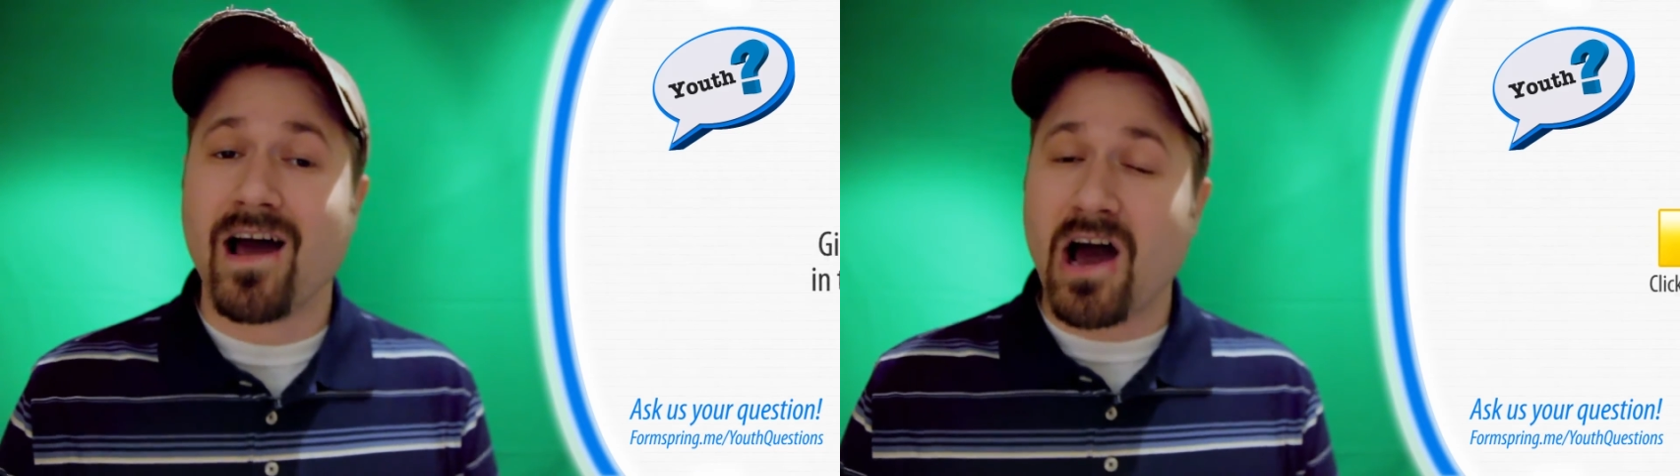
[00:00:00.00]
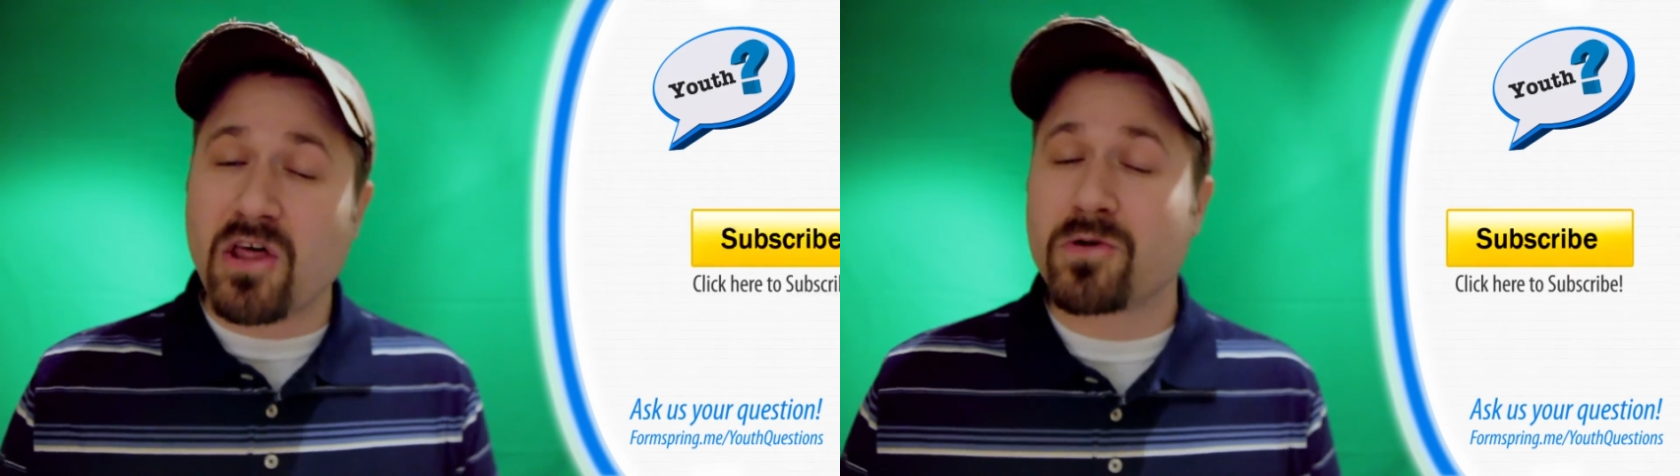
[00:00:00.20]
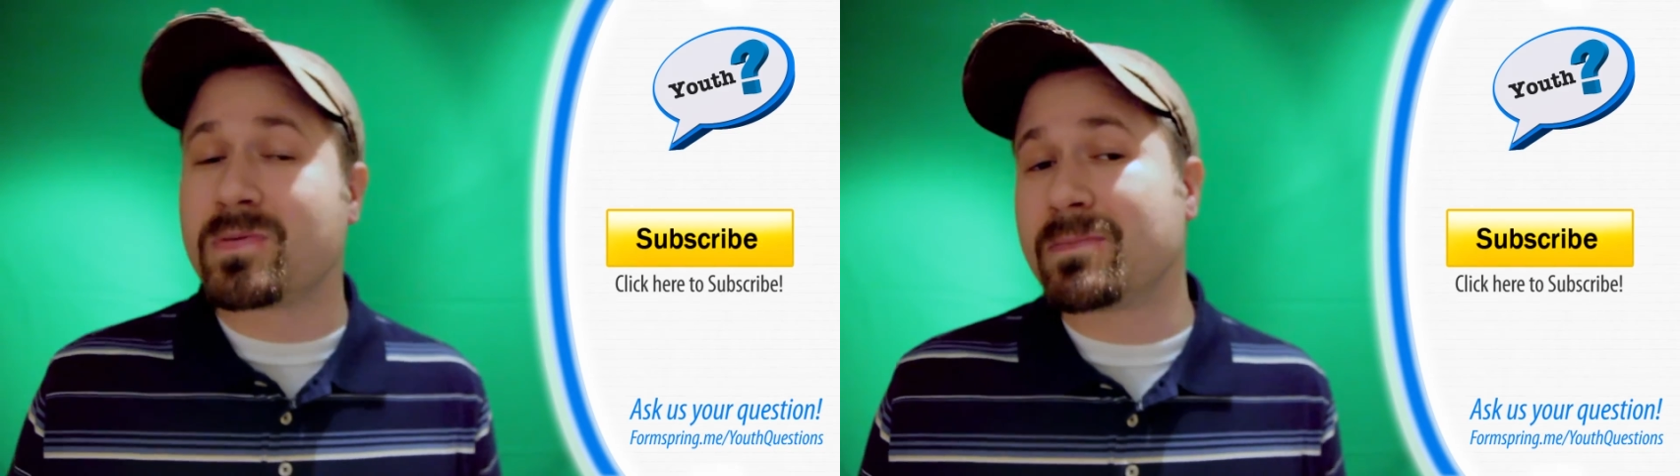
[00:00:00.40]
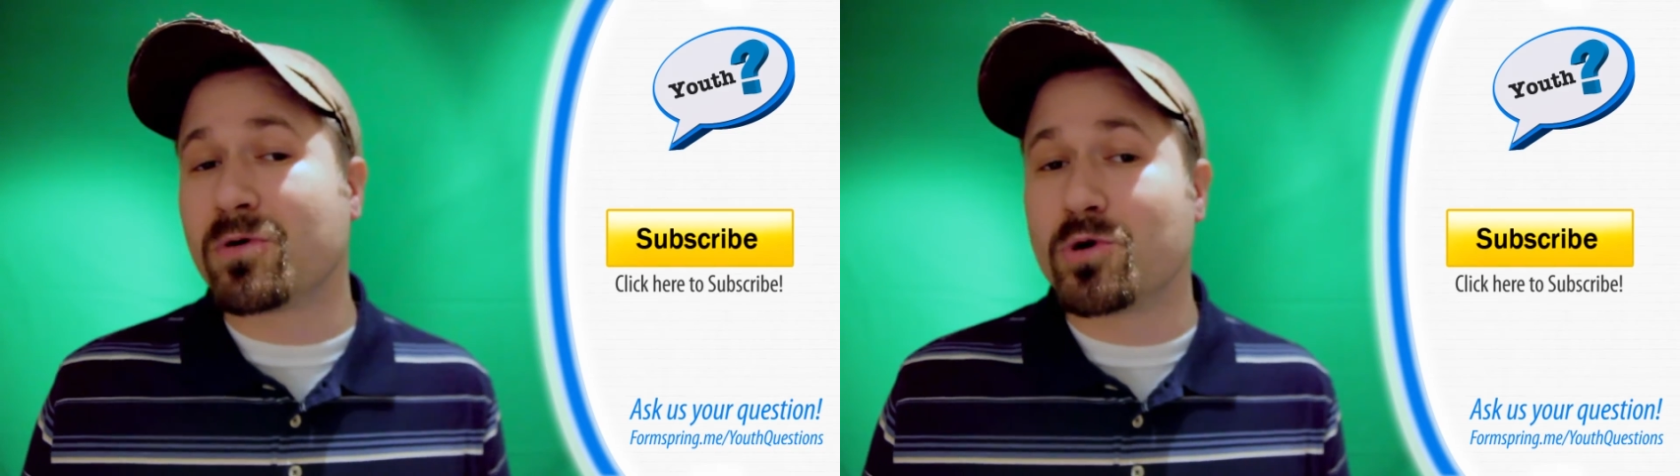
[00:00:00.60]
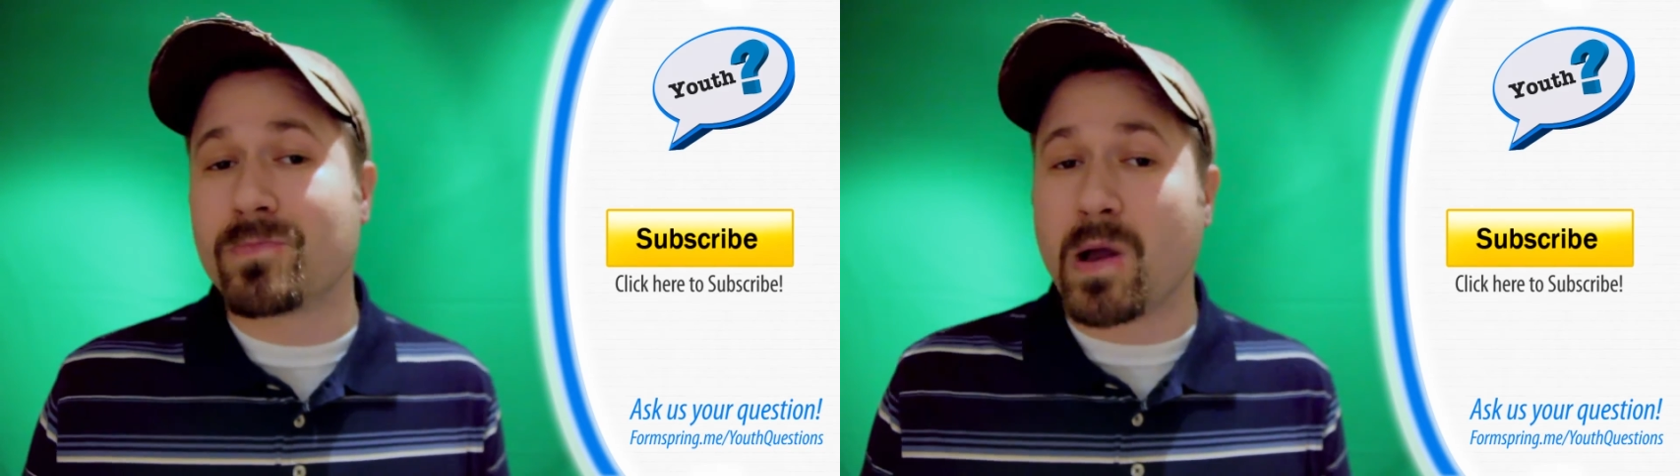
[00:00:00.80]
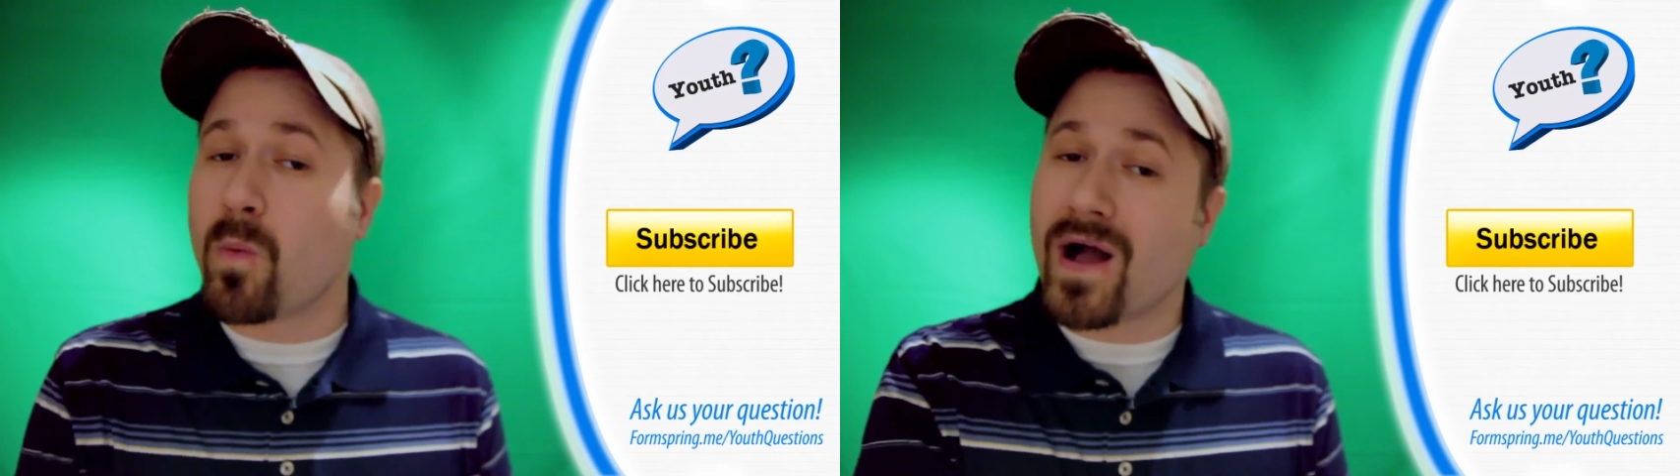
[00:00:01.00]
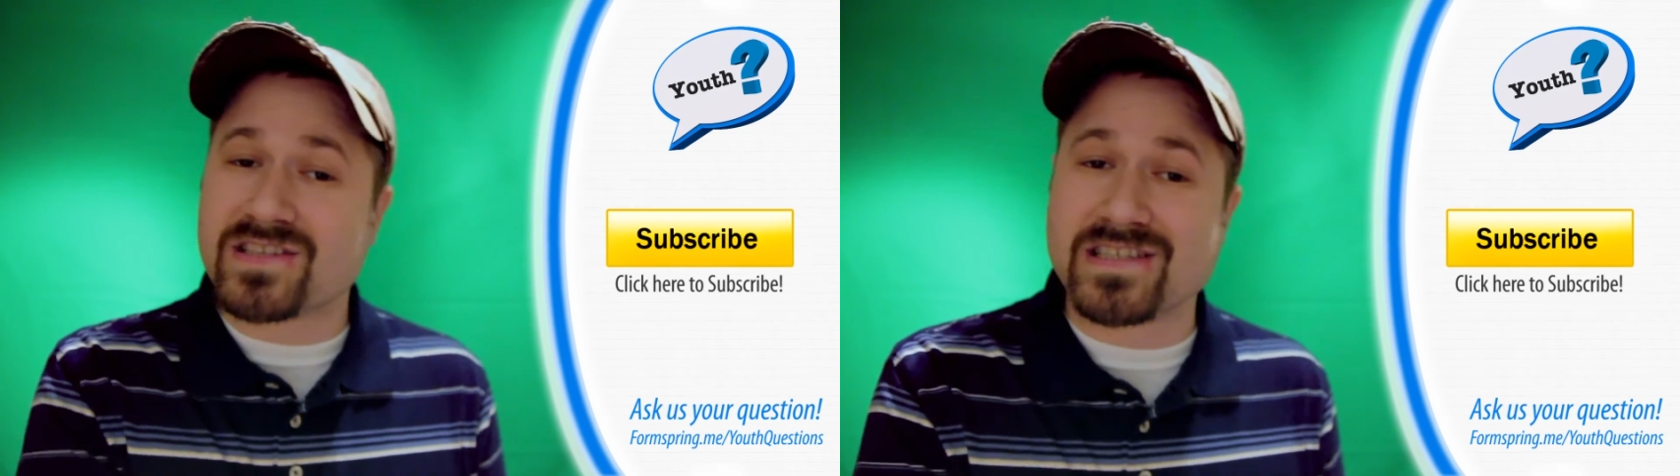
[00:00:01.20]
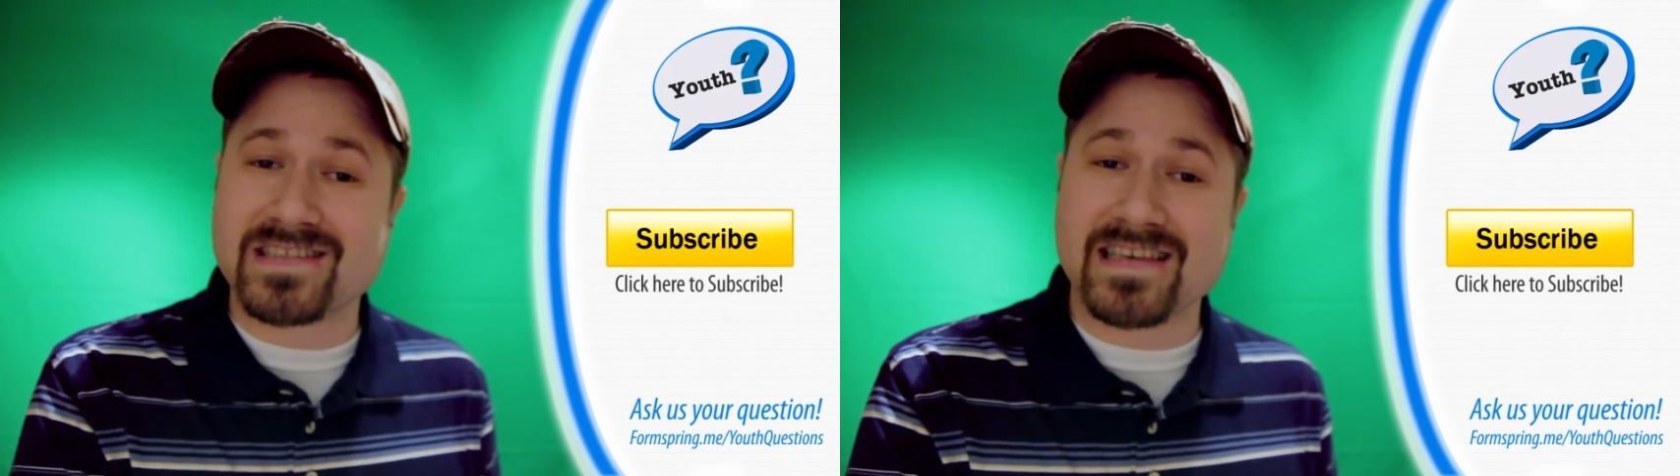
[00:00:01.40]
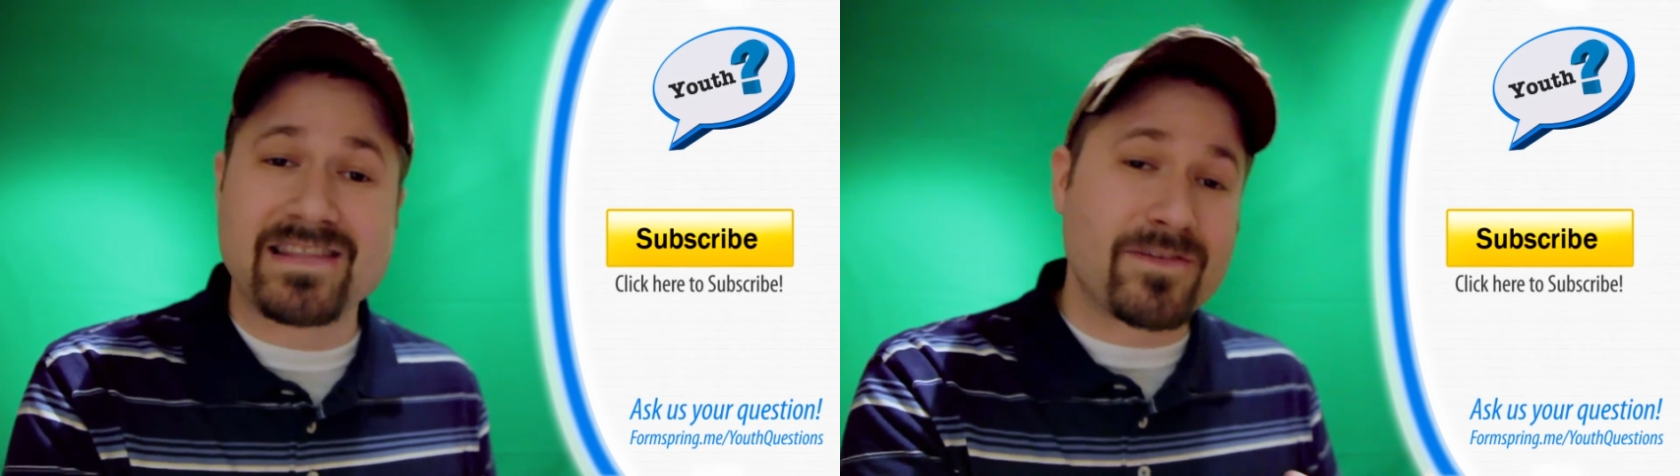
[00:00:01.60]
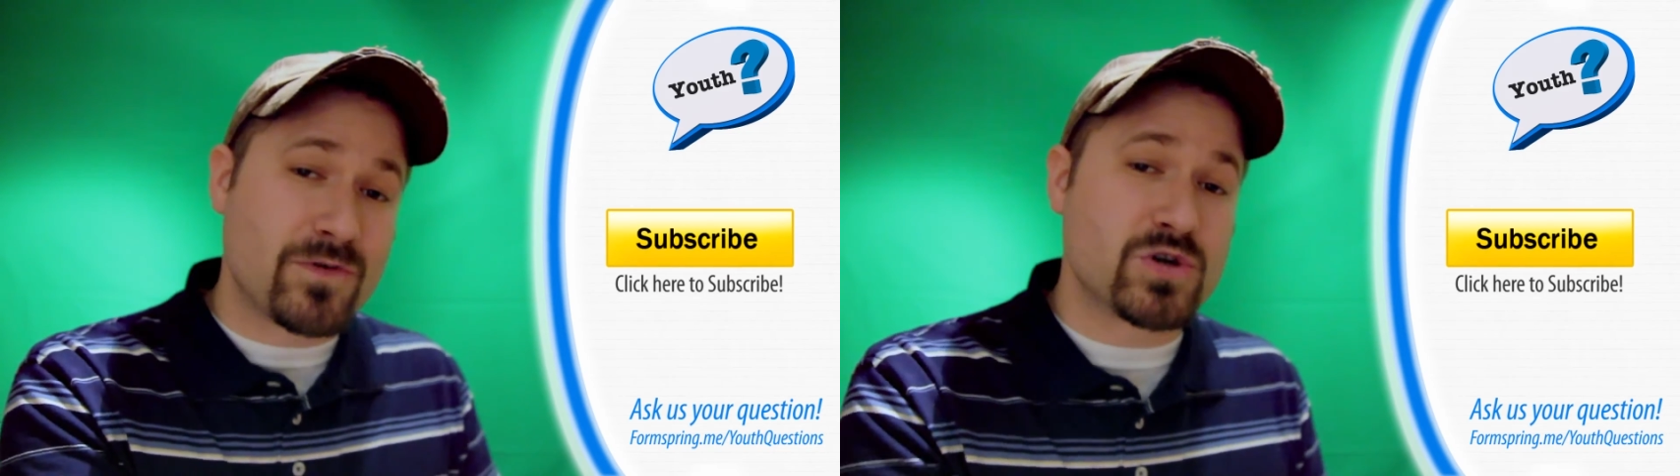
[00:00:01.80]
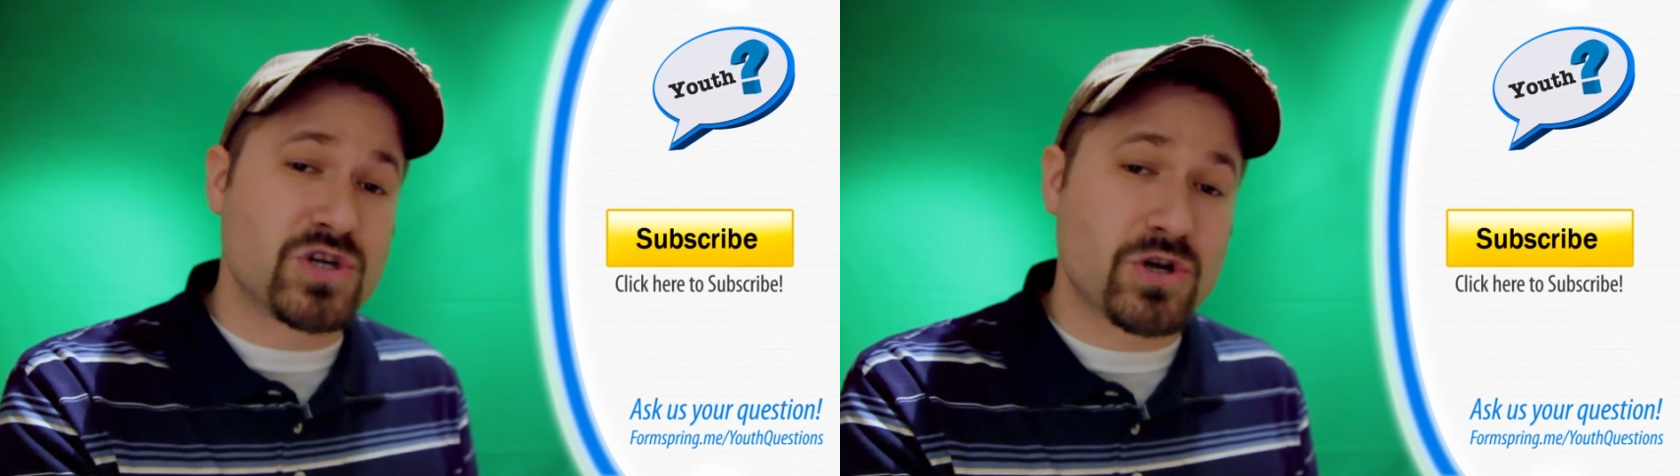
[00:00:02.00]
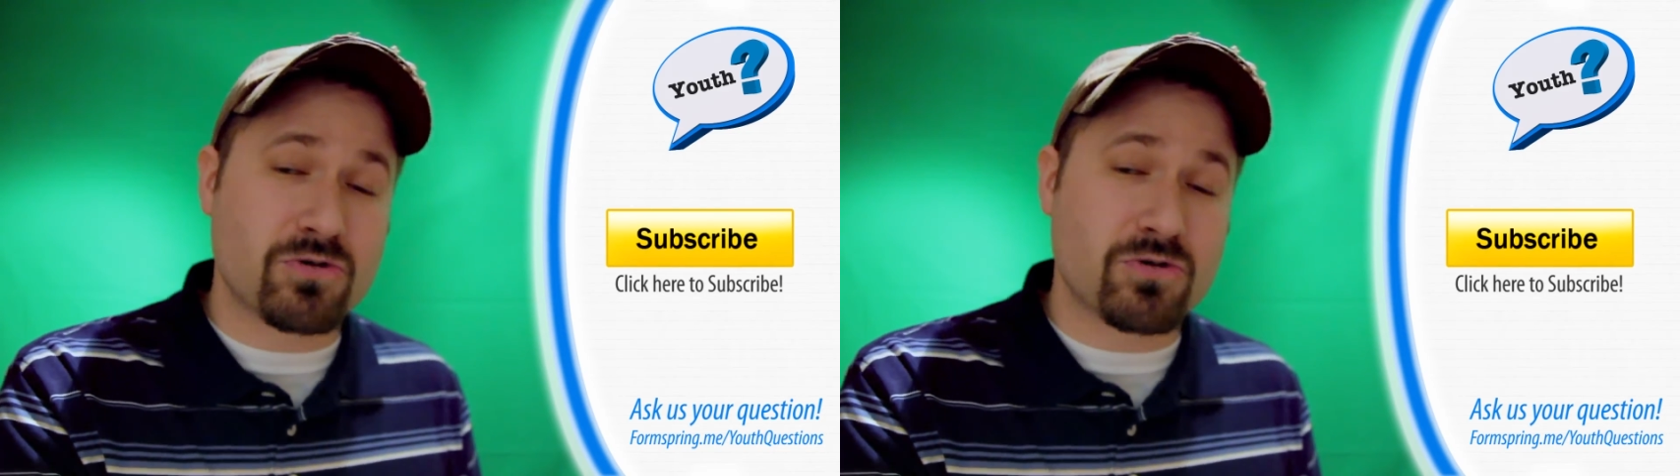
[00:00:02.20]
other people who might watch this in the future